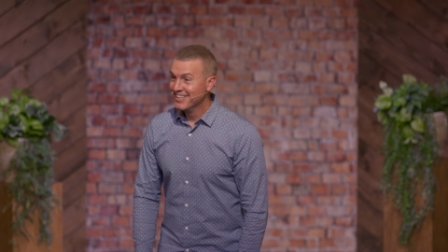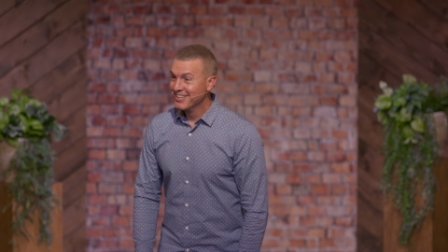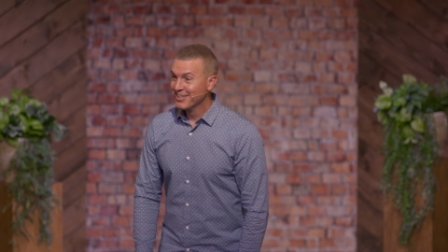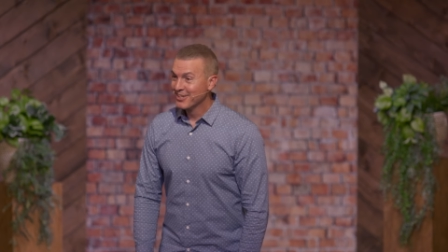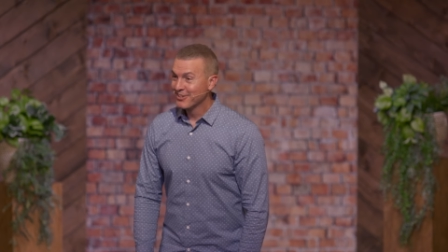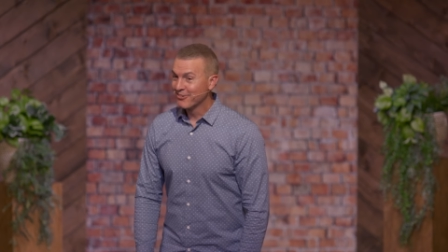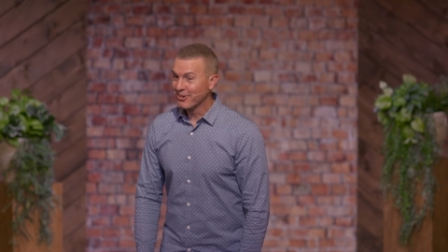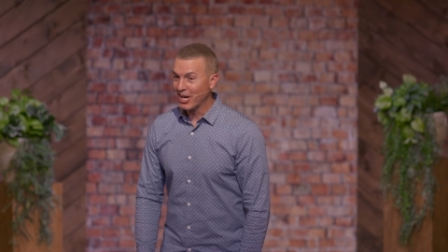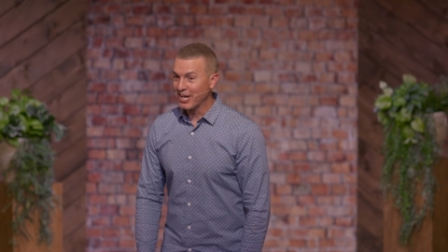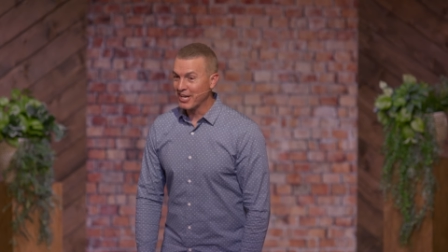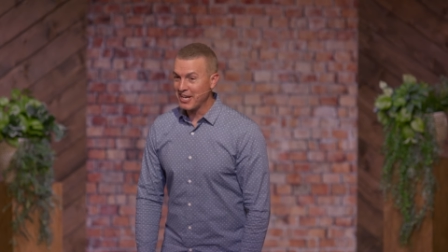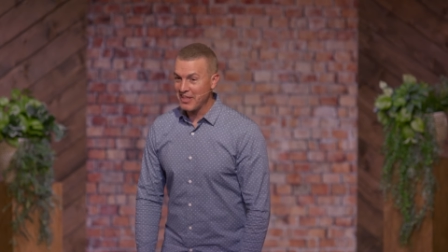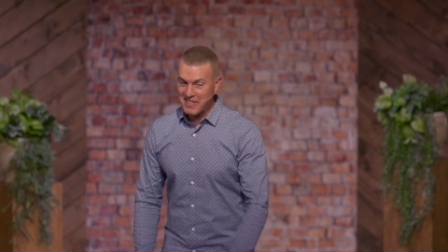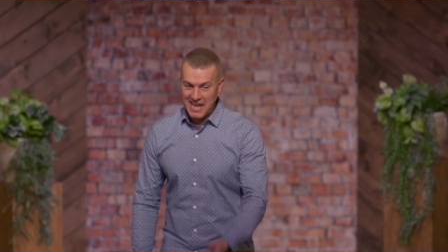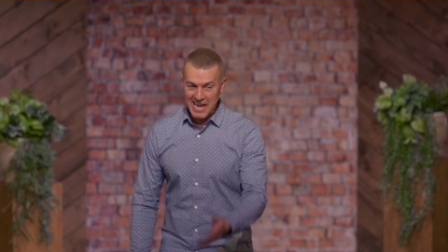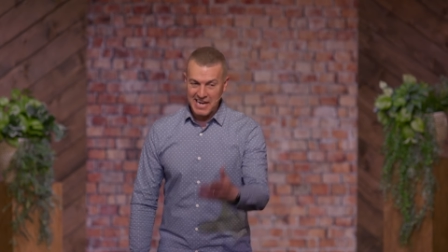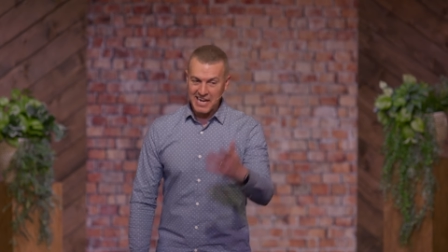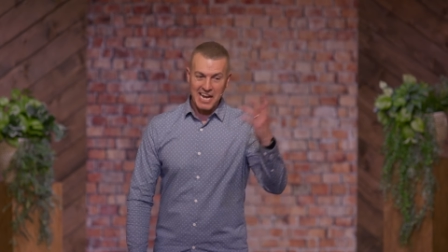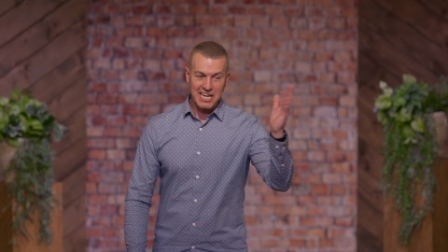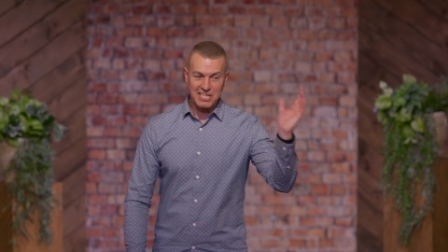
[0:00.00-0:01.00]
right? And
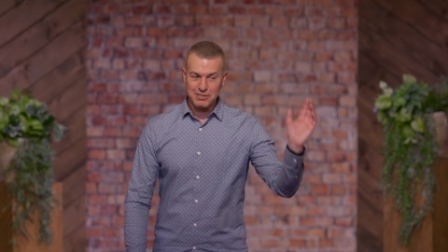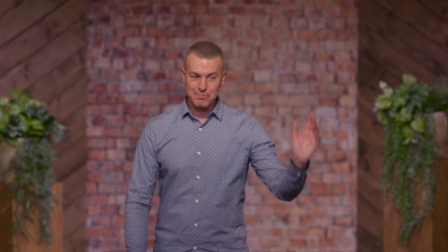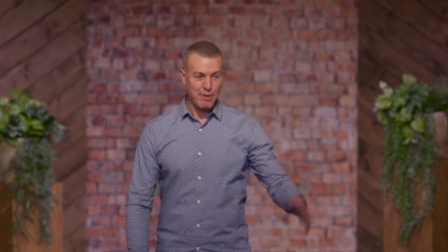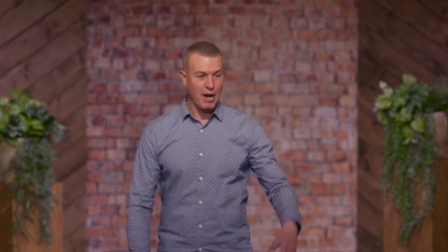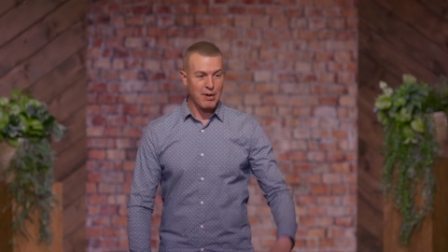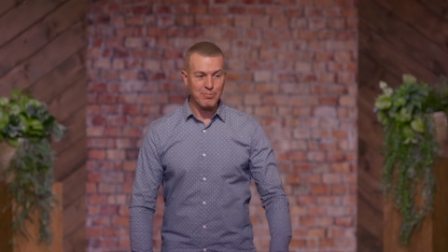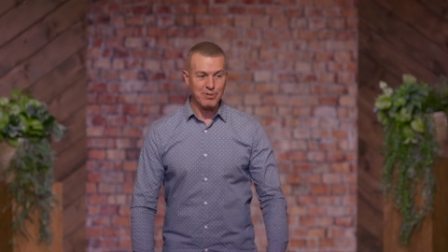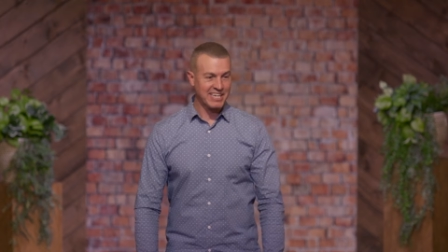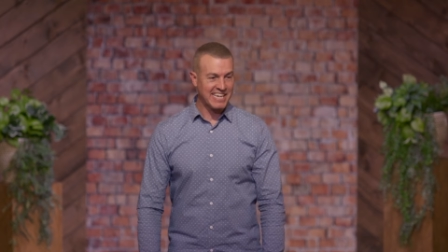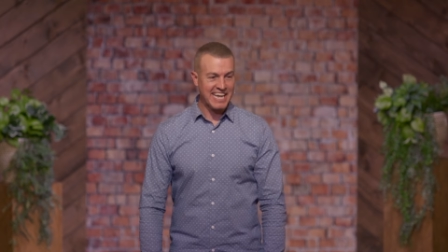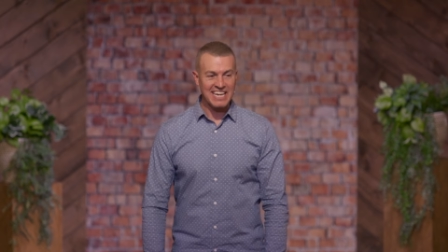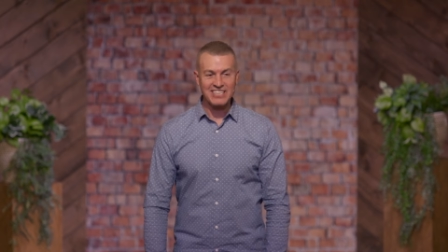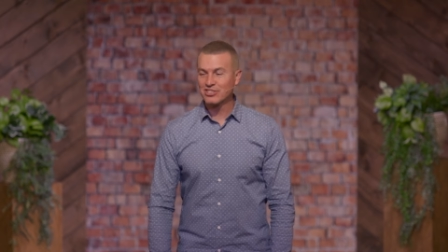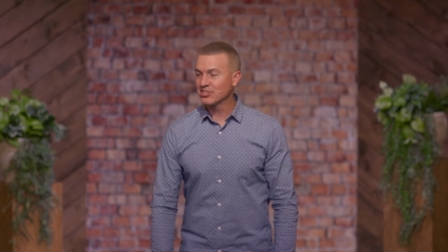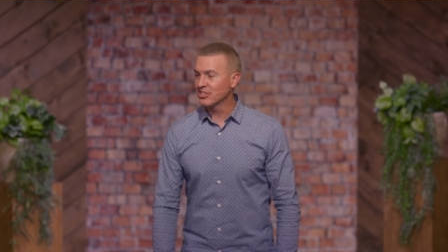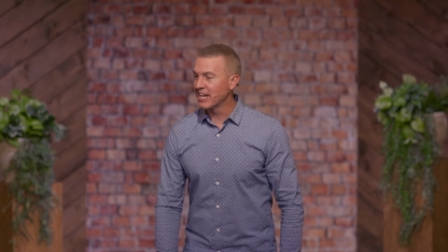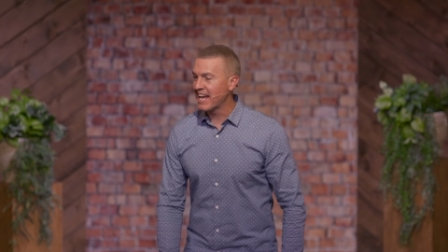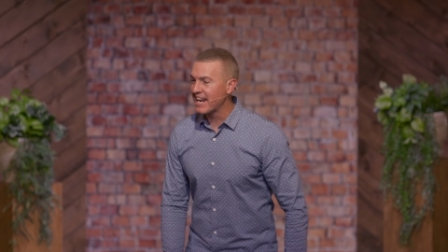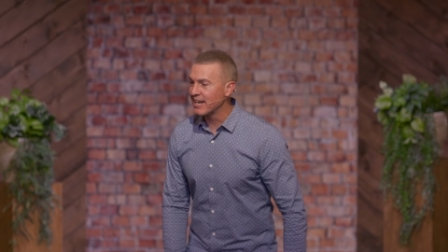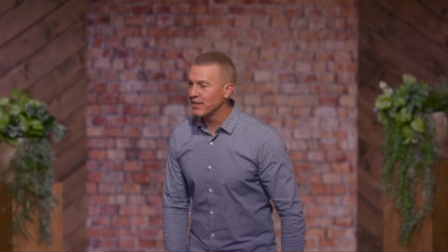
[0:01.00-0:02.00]
that guy's probably
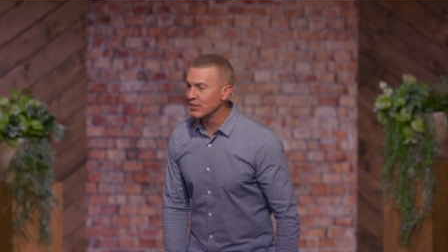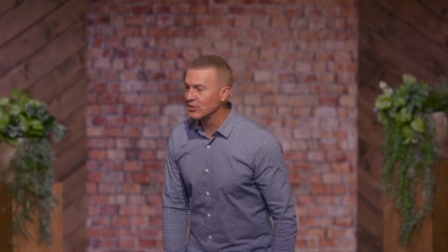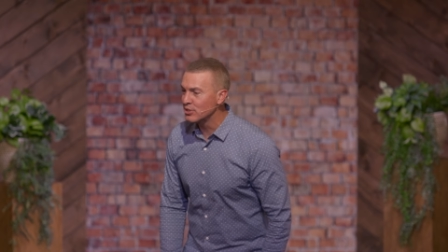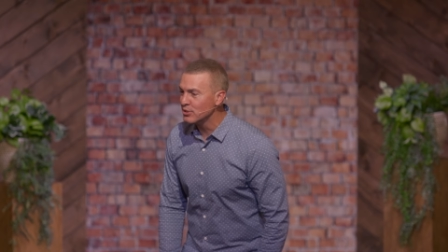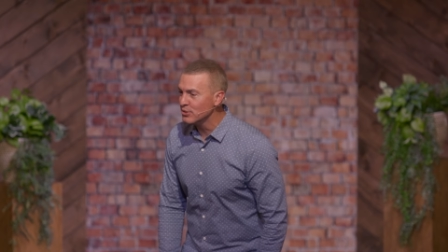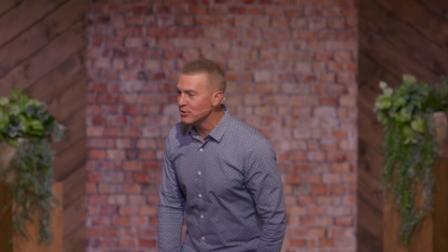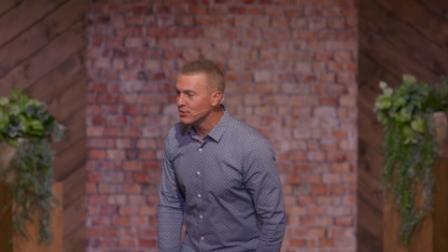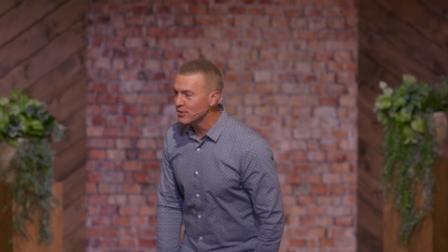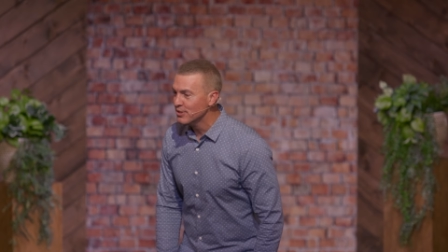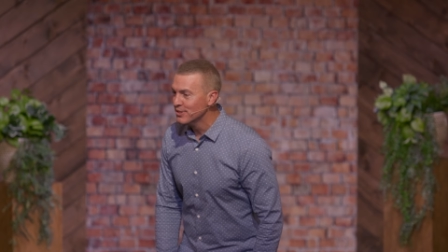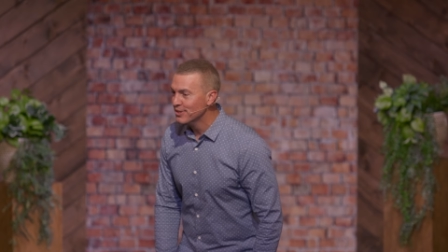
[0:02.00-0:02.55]
guessing at it too.